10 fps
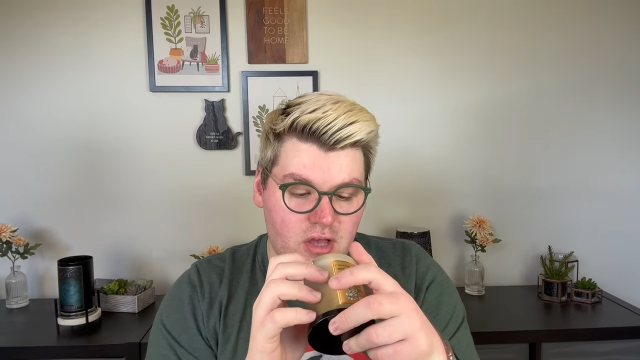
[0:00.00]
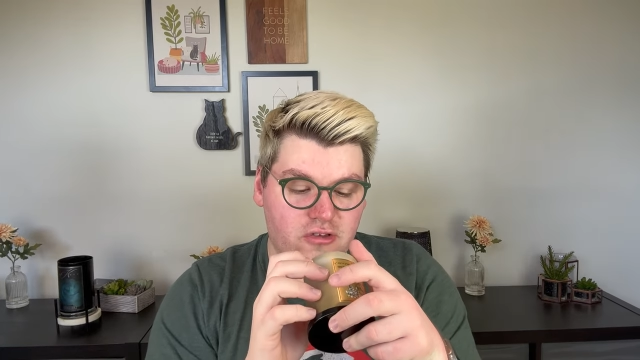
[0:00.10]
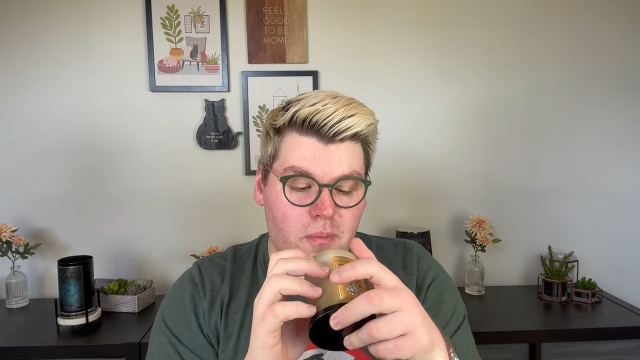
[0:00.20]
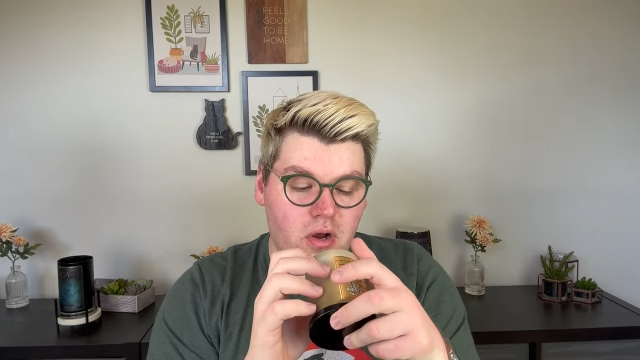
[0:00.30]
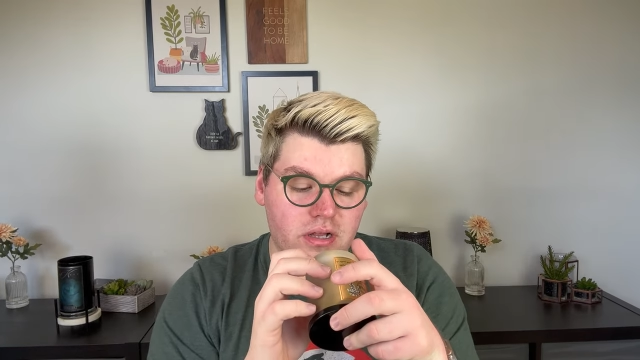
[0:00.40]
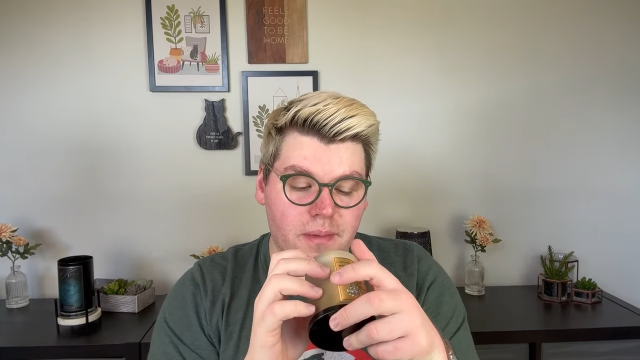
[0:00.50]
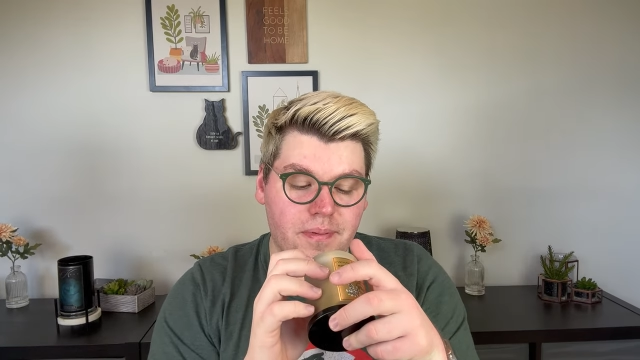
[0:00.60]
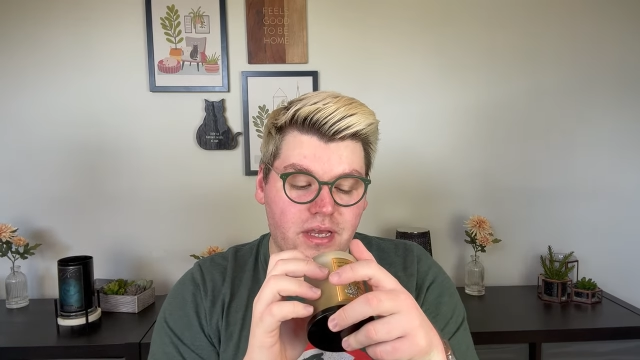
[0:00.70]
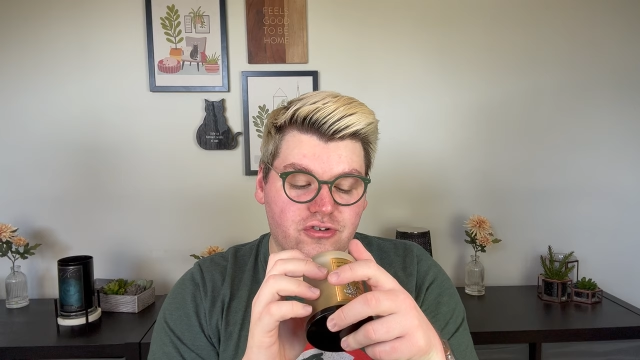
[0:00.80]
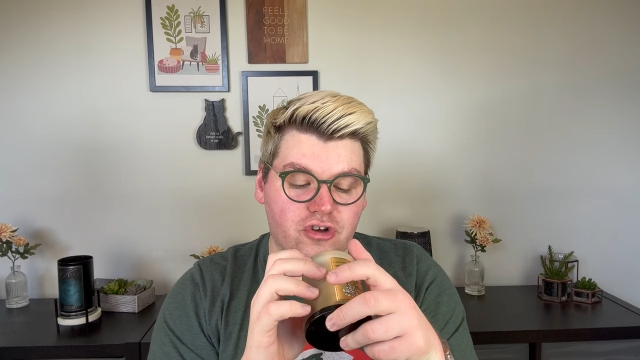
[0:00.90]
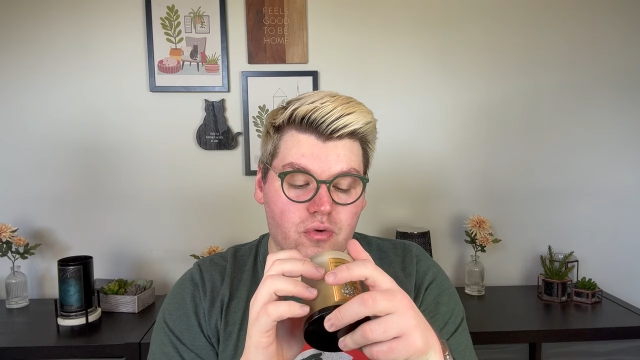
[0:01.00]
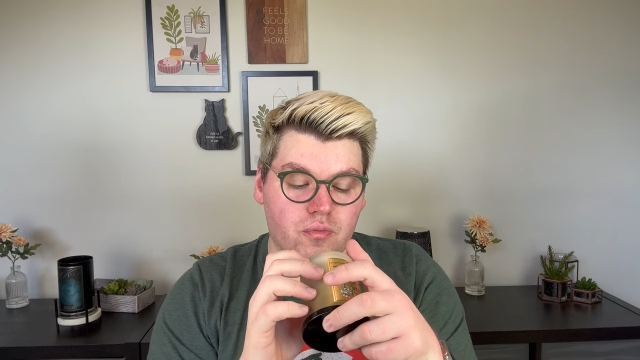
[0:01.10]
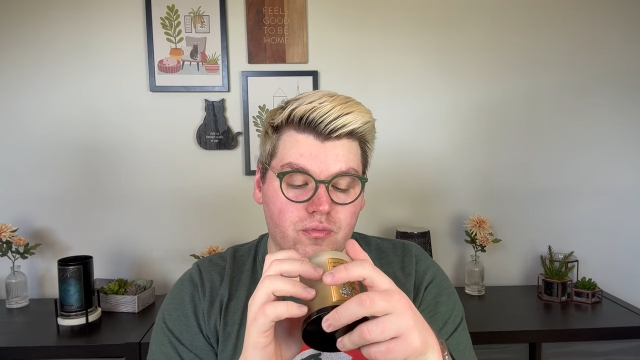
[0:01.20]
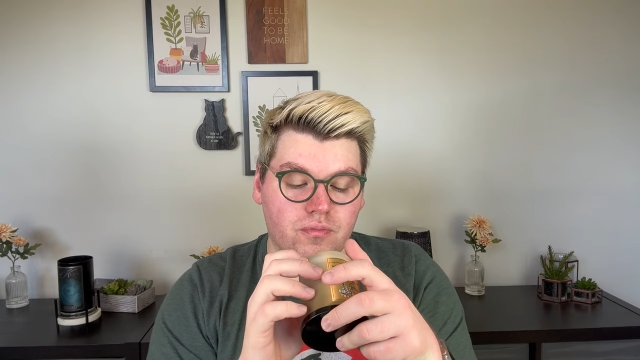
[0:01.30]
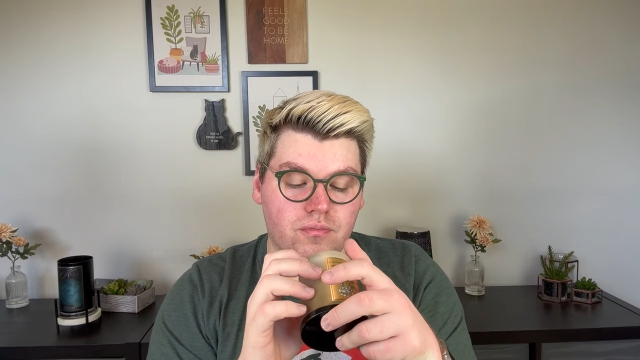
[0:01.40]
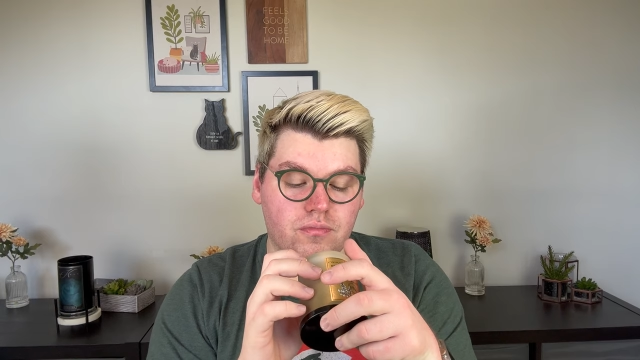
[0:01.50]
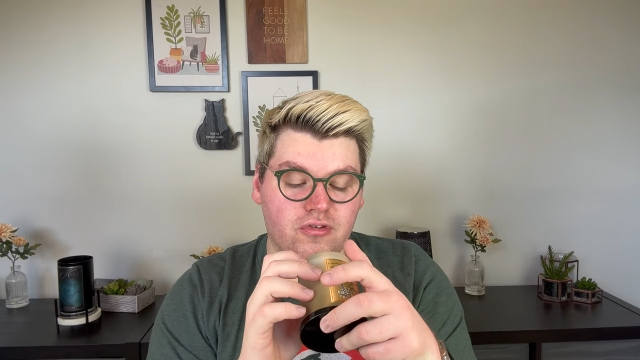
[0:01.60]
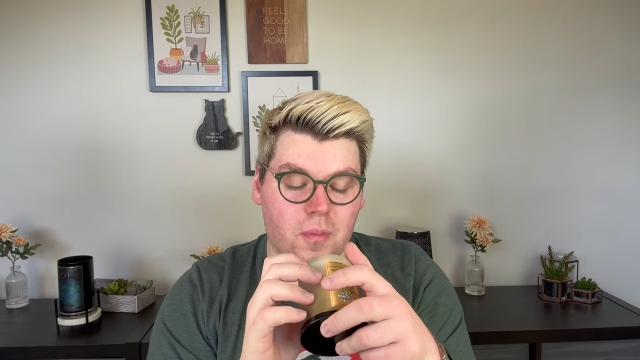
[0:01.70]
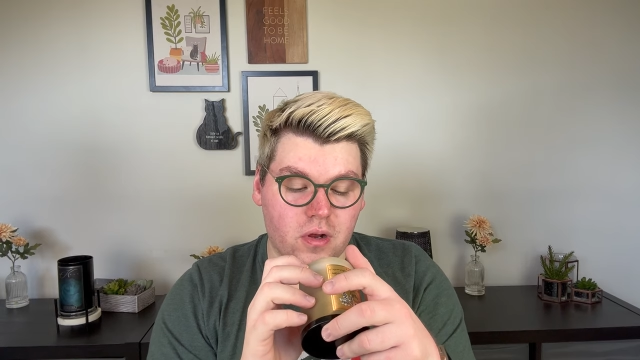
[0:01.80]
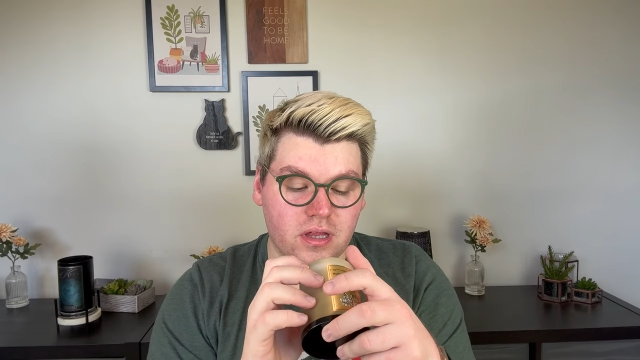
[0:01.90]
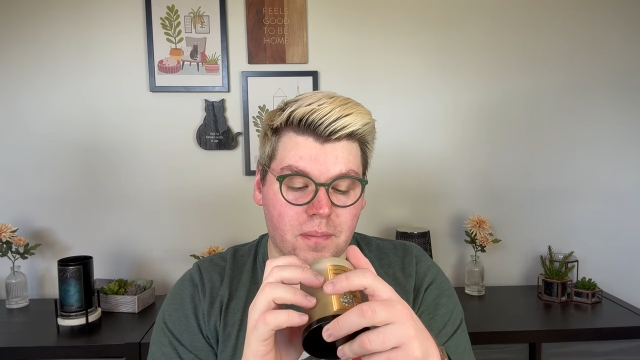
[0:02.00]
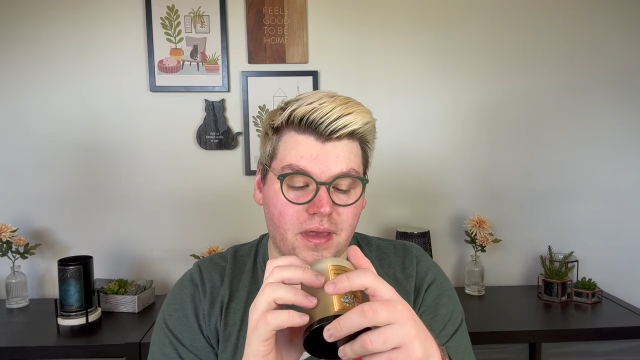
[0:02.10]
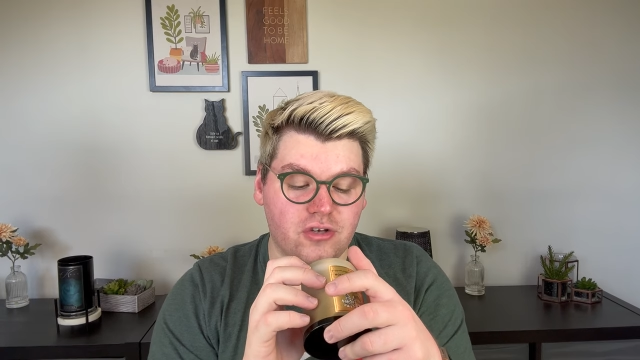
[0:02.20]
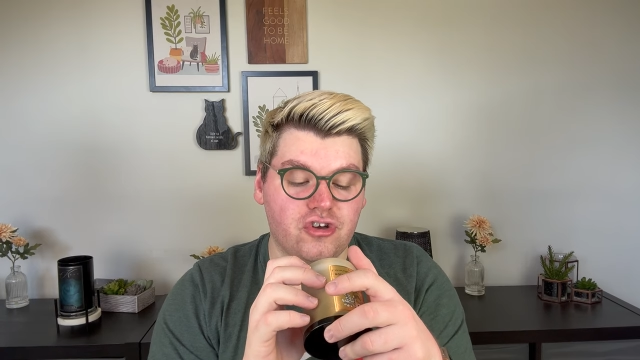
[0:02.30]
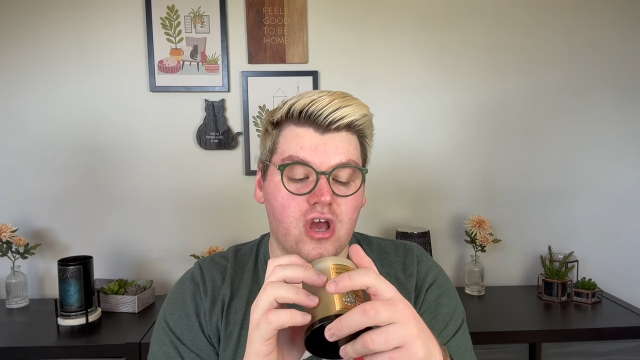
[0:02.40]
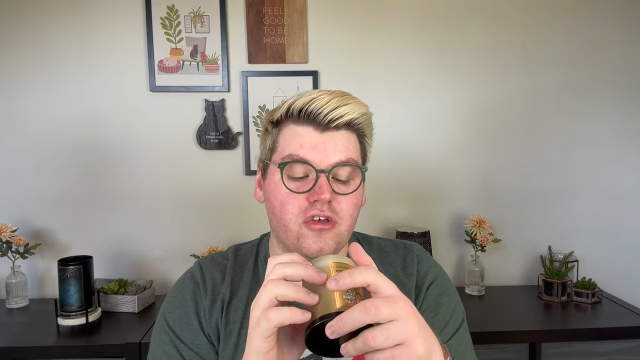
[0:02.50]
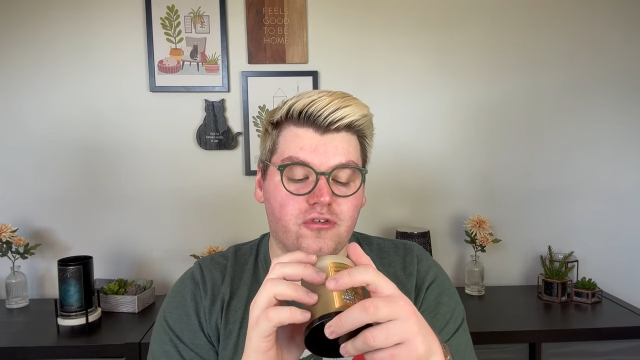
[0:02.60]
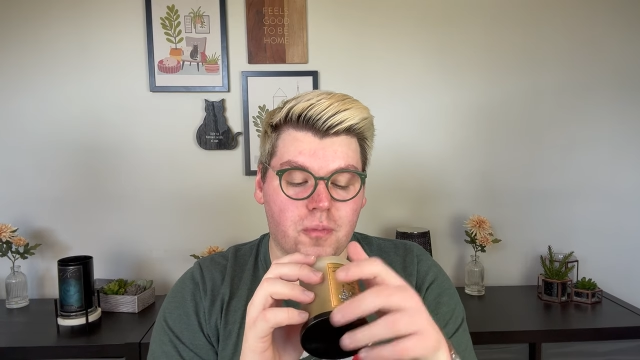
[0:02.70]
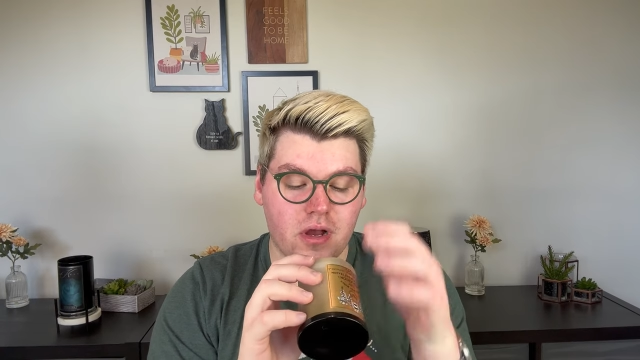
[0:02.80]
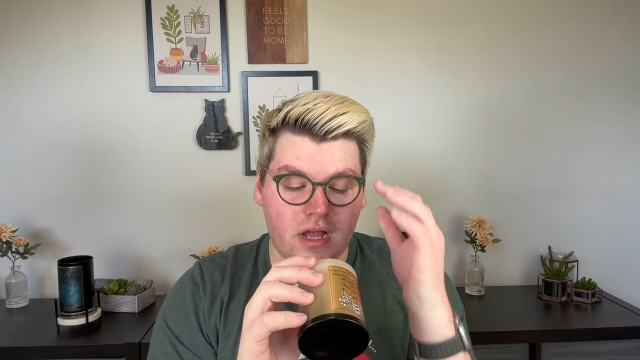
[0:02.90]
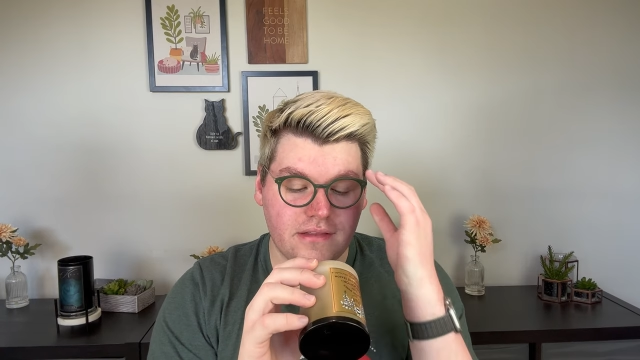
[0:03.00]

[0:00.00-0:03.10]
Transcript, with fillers: Sparkling peach, spring